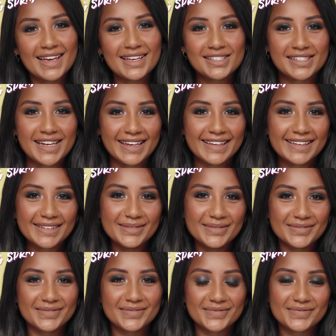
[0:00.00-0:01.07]
Shake it
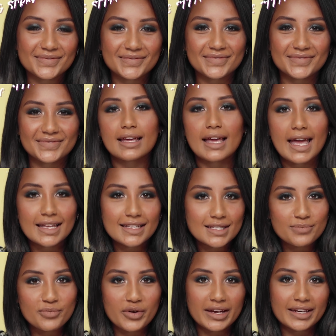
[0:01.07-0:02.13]
and
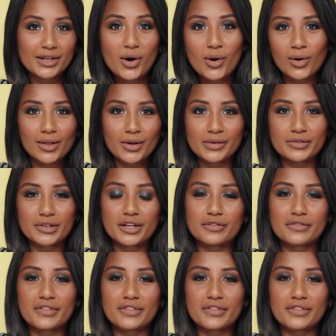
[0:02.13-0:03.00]
spray it all over your